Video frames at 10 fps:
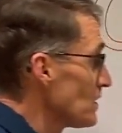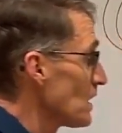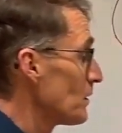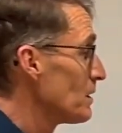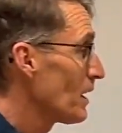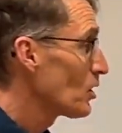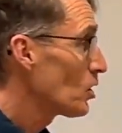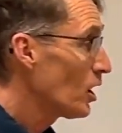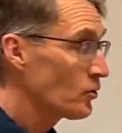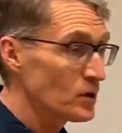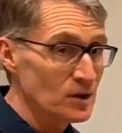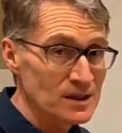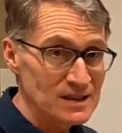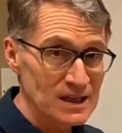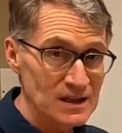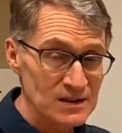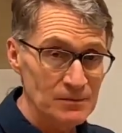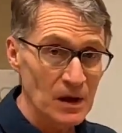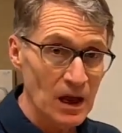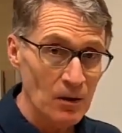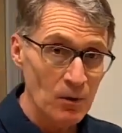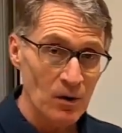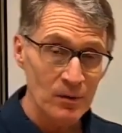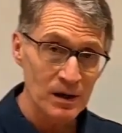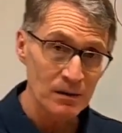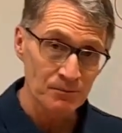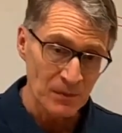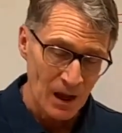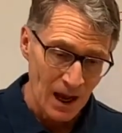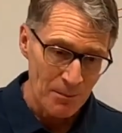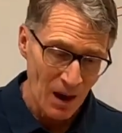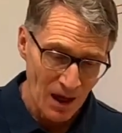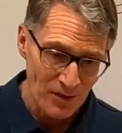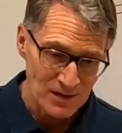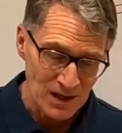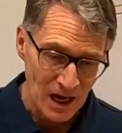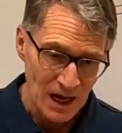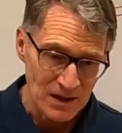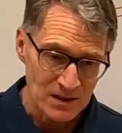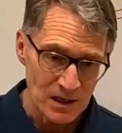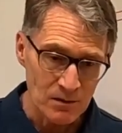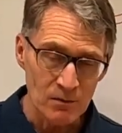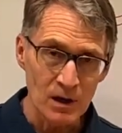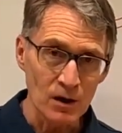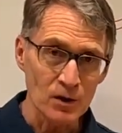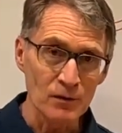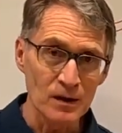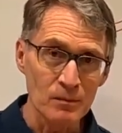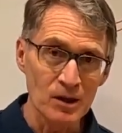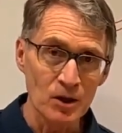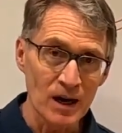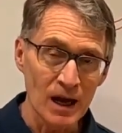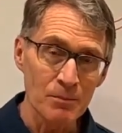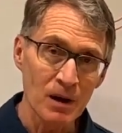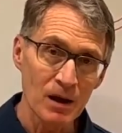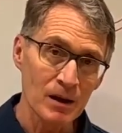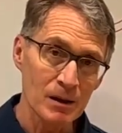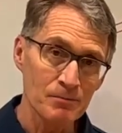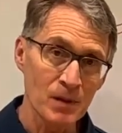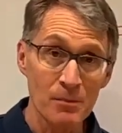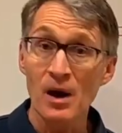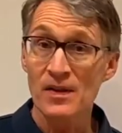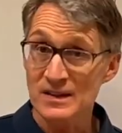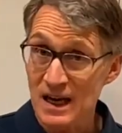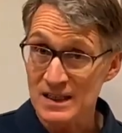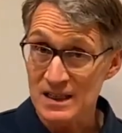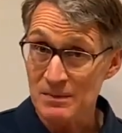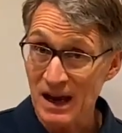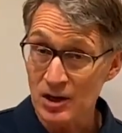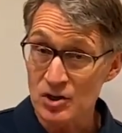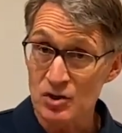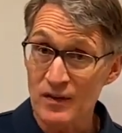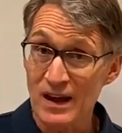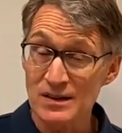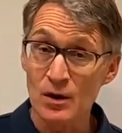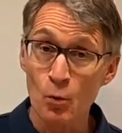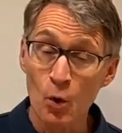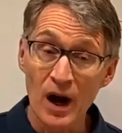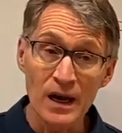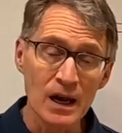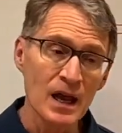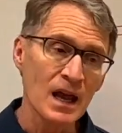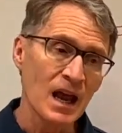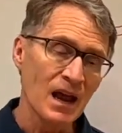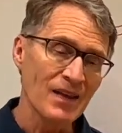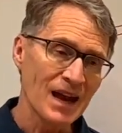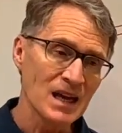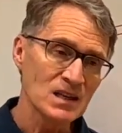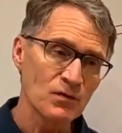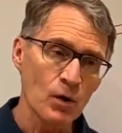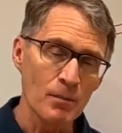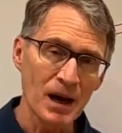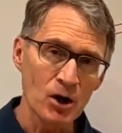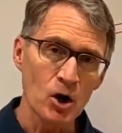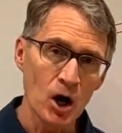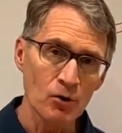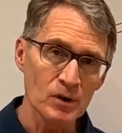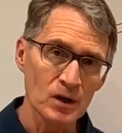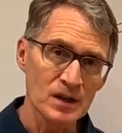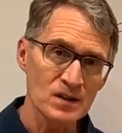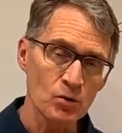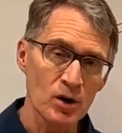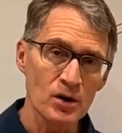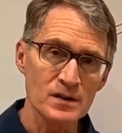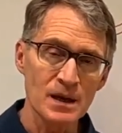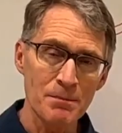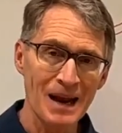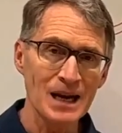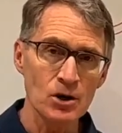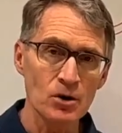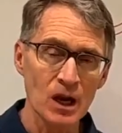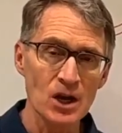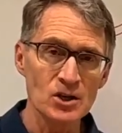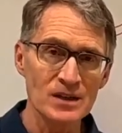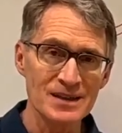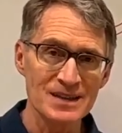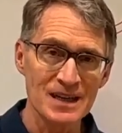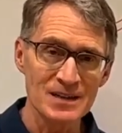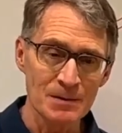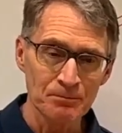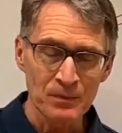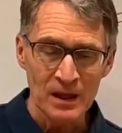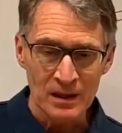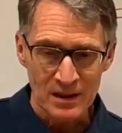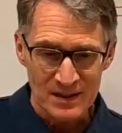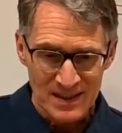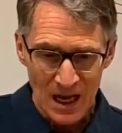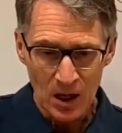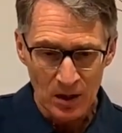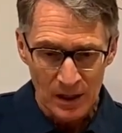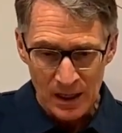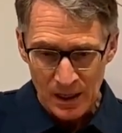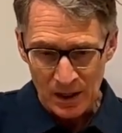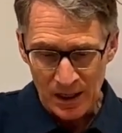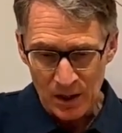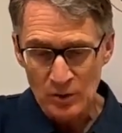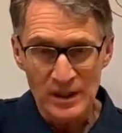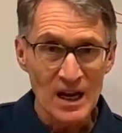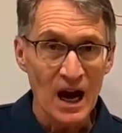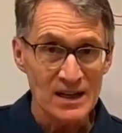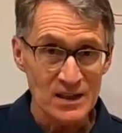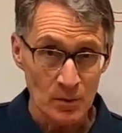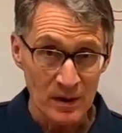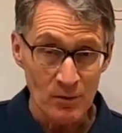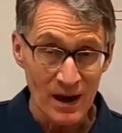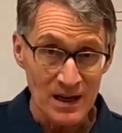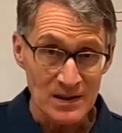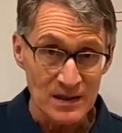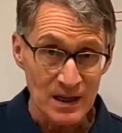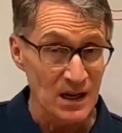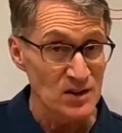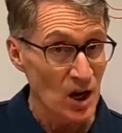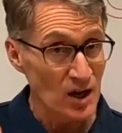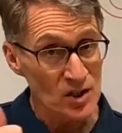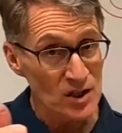So in the mitochondrial disease, what we hypothesized, and Dr. Flint Beal and I hypothesized this back in 2001, and that is for mitochondrial, many neurologic disease, the cell can only die so many ways, and it's not